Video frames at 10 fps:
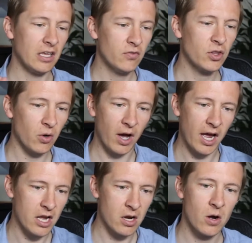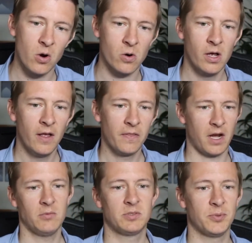Even though I know that
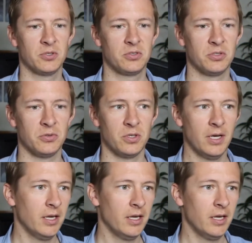I'm supposed to